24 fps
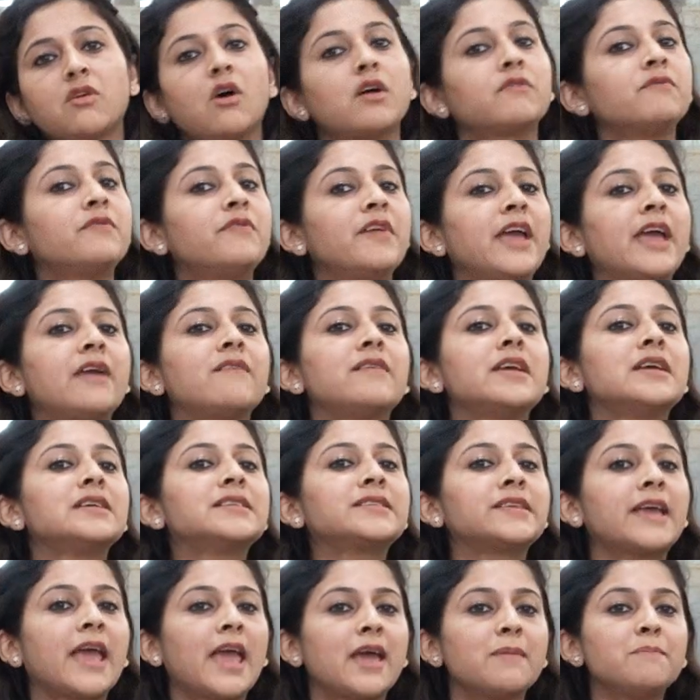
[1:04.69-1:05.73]
on
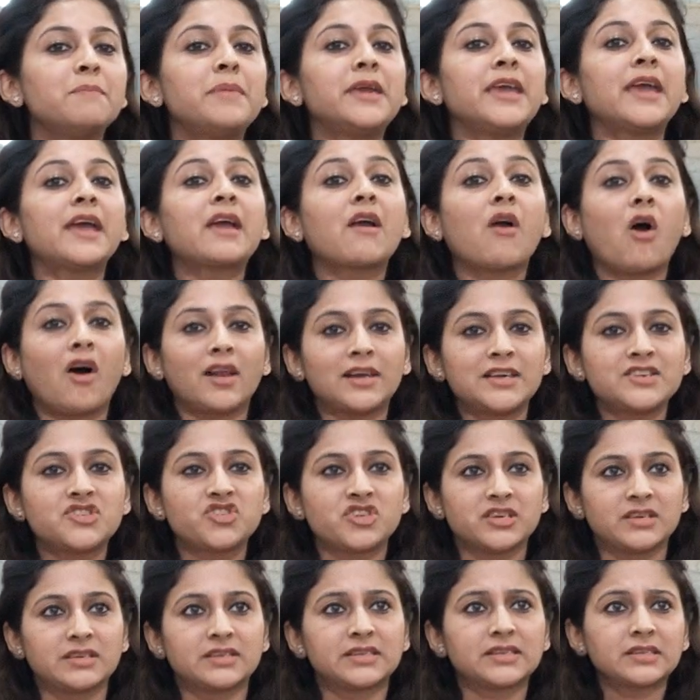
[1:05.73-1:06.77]
various MBA
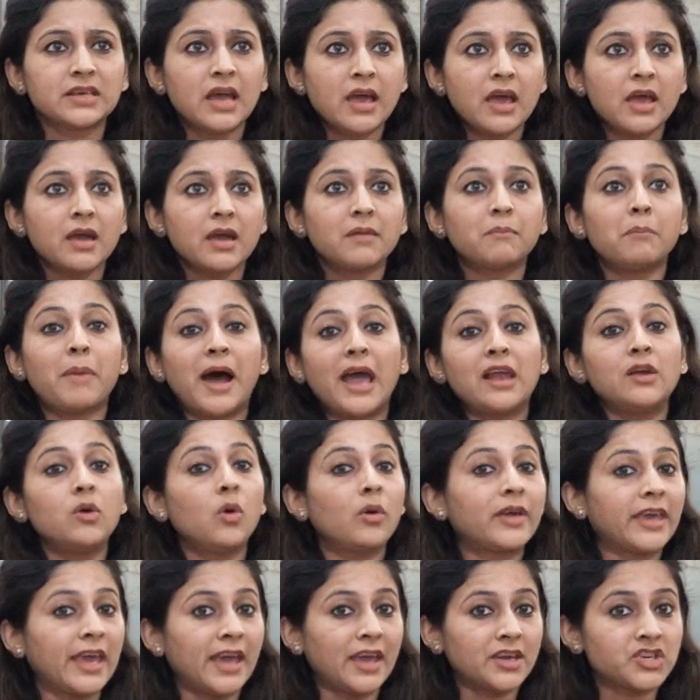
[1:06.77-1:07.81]
colleges by
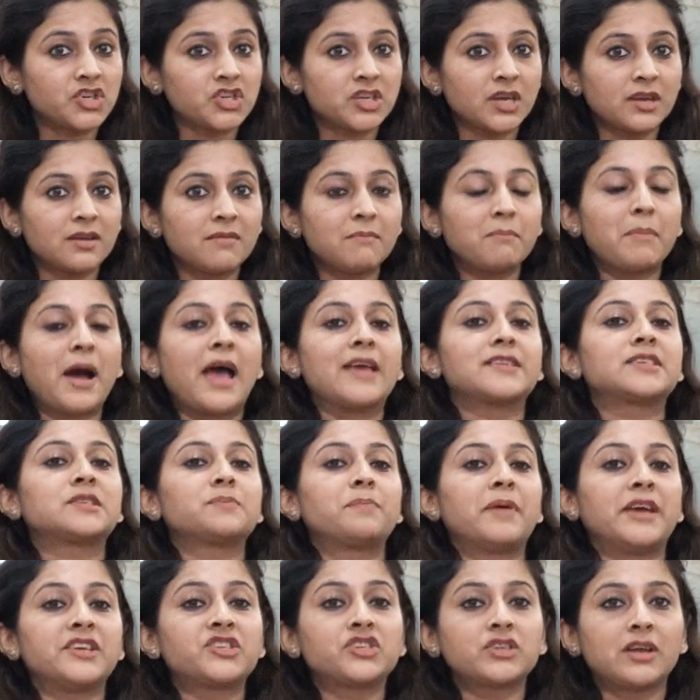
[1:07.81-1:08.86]
location, by
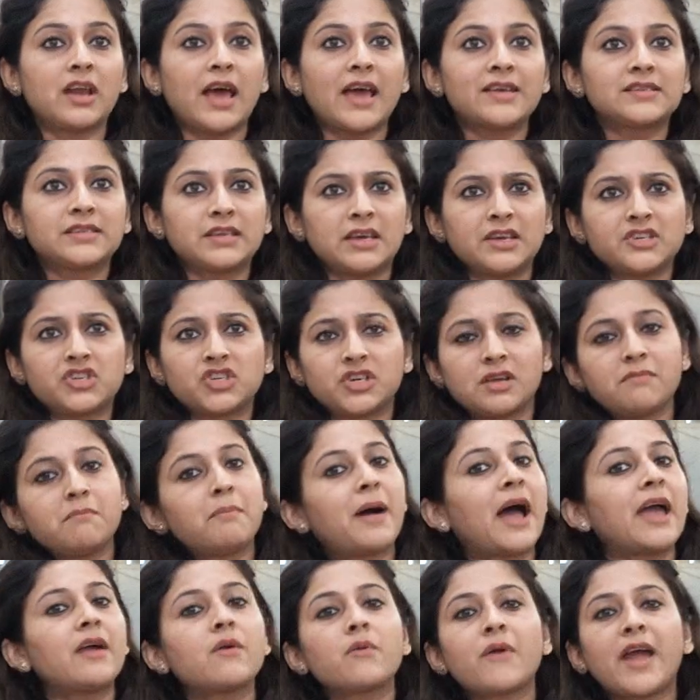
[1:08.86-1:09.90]
specialization,
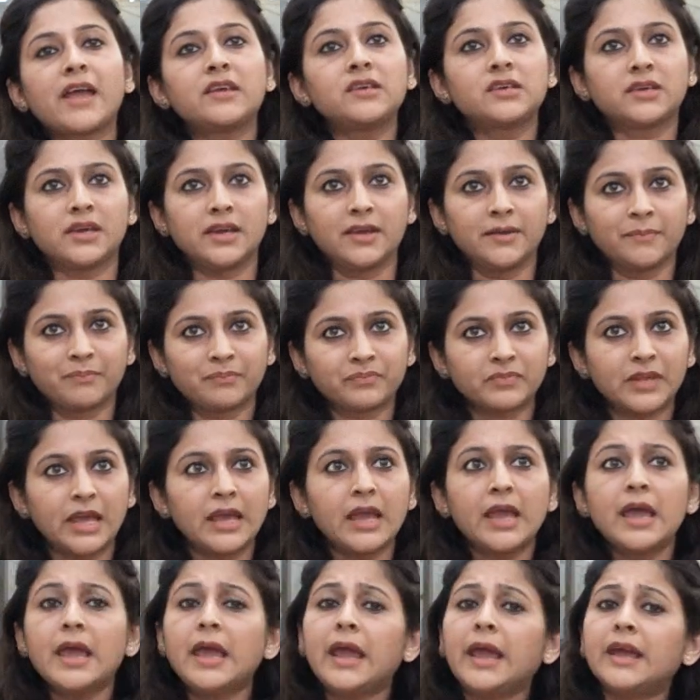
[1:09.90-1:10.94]
by ranking.
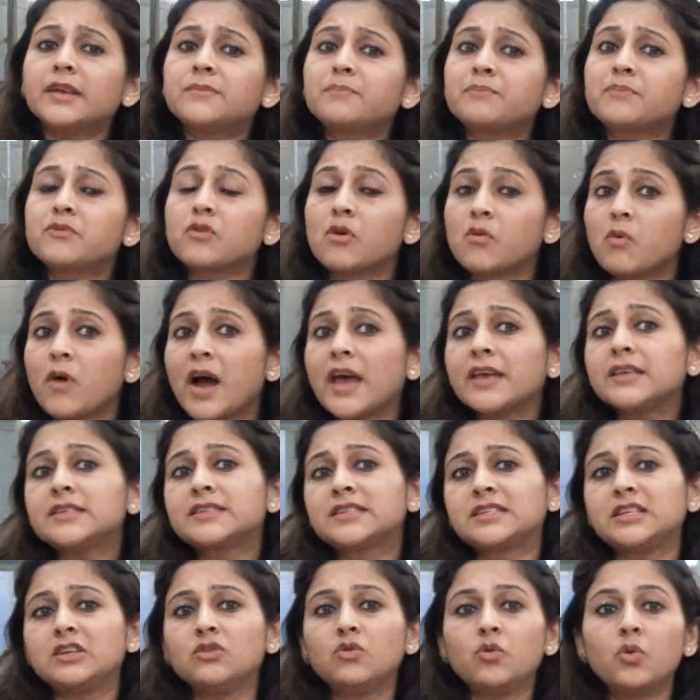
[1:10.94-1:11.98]
It
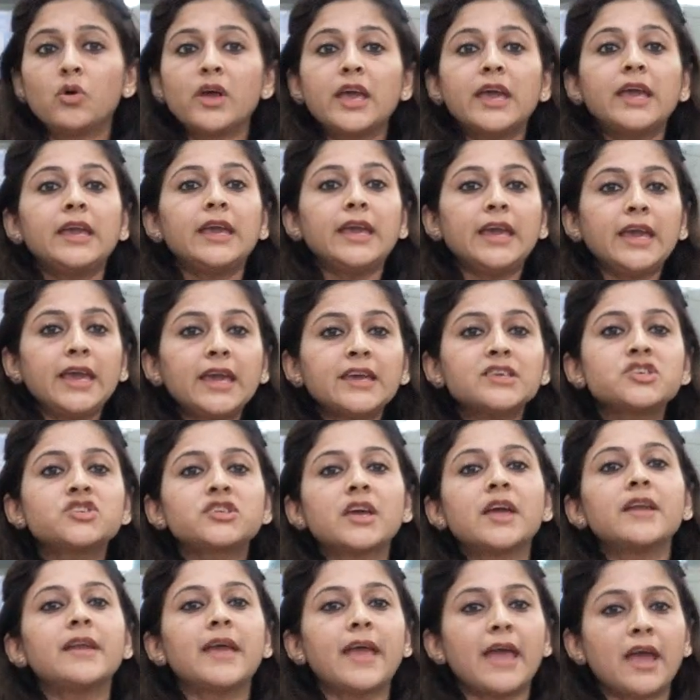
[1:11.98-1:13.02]
provides you each
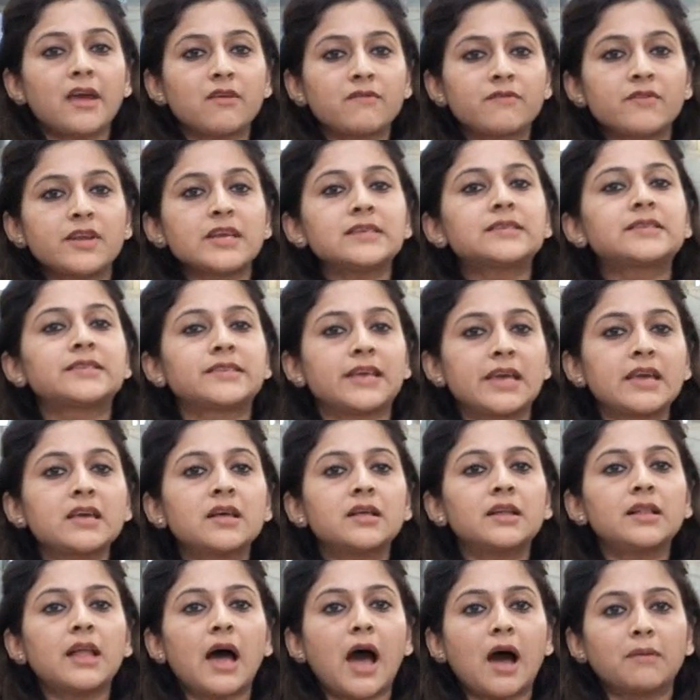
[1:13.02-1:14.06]
and every
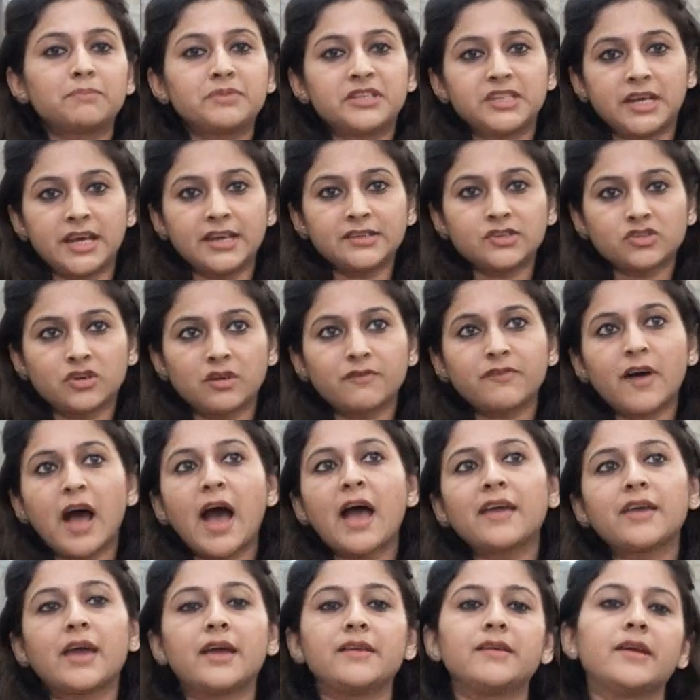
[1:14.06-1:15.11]
single update of
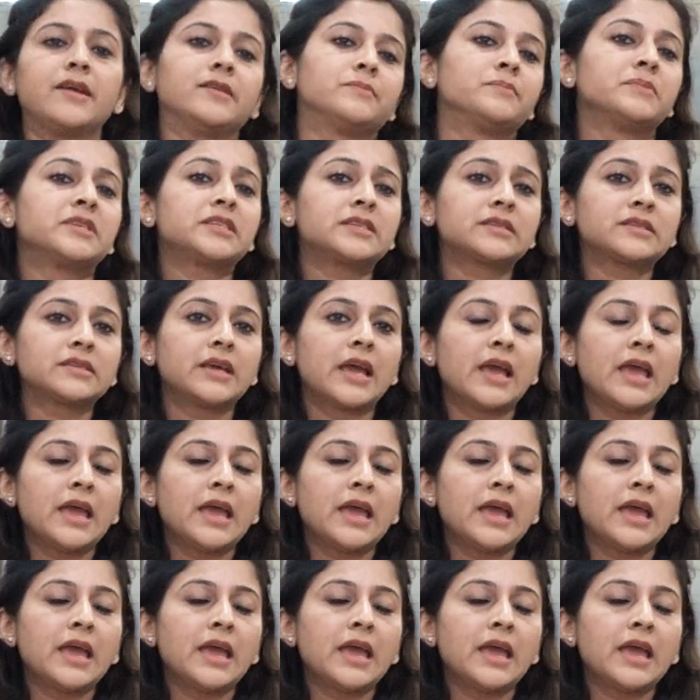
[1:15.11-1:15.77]
IIMs.